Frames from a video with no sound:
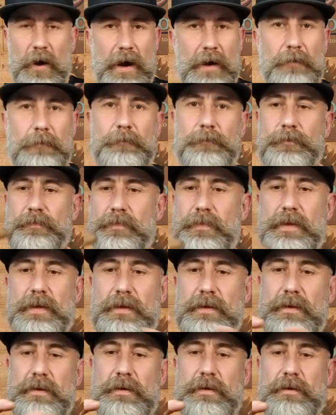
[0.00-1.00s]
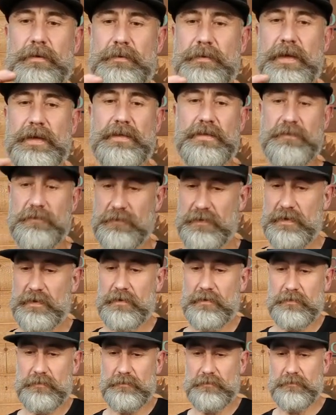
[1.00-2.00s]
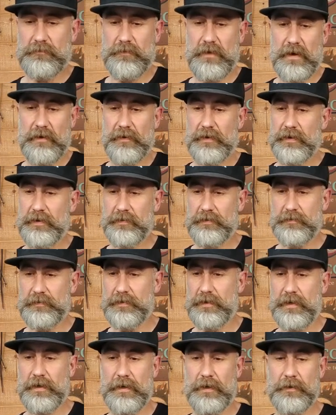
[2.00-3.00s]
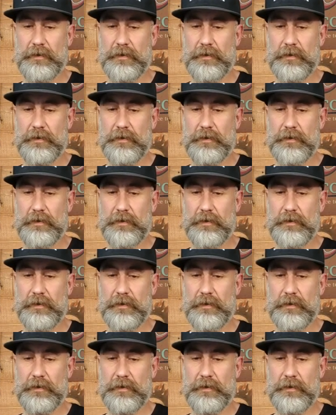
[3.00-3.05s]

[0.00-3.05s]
Wow, things feel very